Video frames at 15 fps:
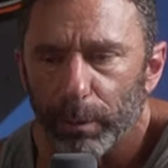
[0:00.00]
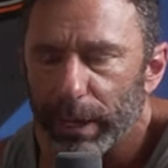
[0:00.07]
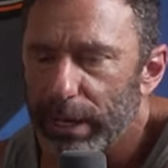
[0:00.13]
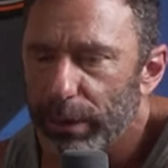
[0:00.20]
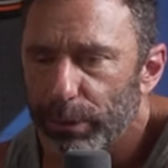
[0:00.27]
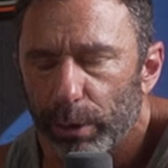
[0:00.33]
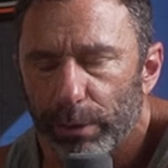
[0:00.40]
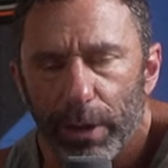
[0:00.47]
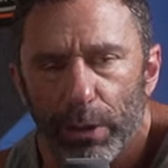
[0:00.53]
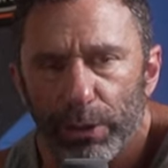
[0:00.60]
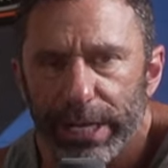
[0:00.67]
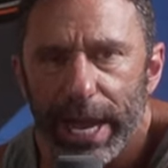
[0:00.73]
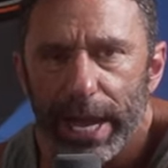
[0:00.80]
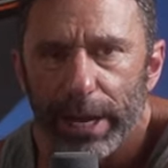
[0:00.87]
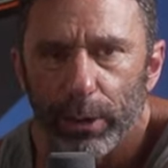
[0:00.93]
either of those
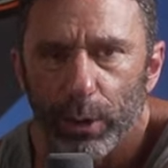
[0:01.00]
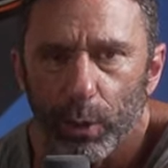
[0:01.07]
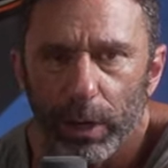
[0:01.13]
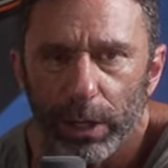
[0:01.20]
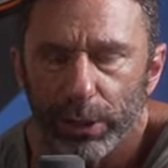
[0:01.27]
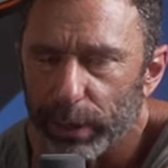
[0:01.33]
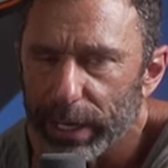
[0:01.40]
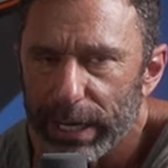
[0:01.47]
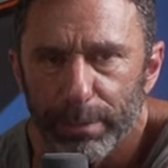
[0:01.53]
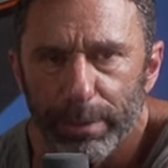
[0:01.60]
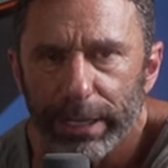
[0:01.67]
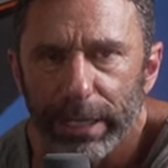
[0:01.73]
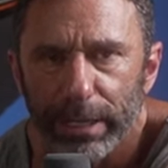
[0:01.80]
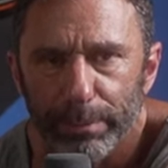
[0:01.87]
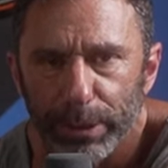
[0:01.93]
categories or
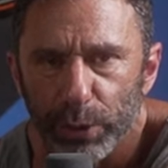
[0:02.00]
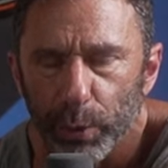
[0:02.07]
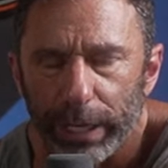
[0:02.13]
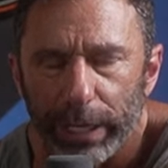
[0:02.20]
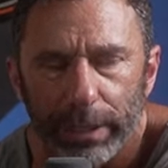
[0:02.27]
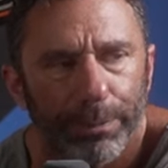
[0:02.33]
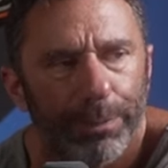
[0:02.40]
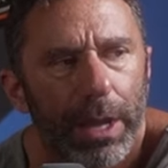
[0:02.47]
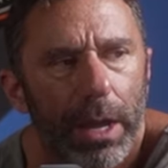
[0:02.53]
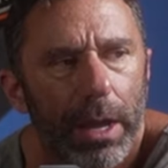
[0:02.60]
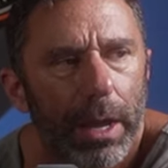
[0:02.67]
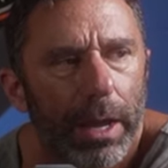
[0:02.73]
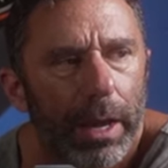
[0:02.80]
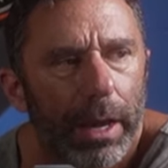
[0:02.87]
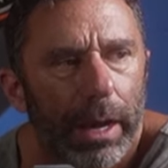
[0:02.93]
anybody in between
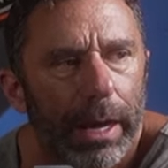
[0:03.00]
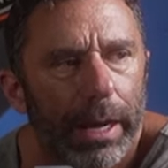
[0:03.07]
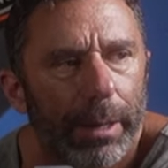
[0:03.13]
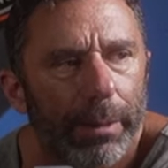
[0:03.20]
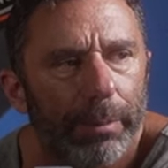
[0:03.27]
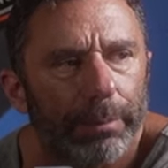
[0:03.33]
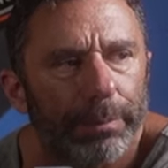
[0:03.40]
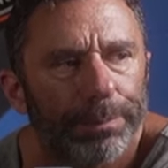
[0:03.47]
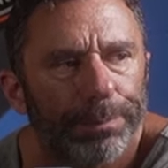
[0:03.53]
um,